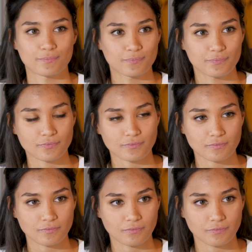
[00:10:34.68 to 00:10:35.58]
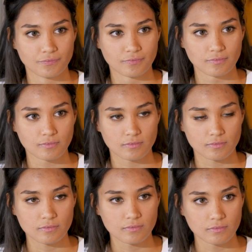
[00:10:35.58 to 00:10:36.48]

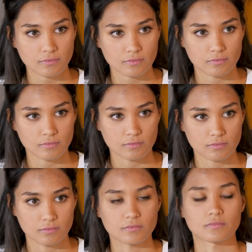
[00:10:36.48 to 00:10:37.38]
[no speech]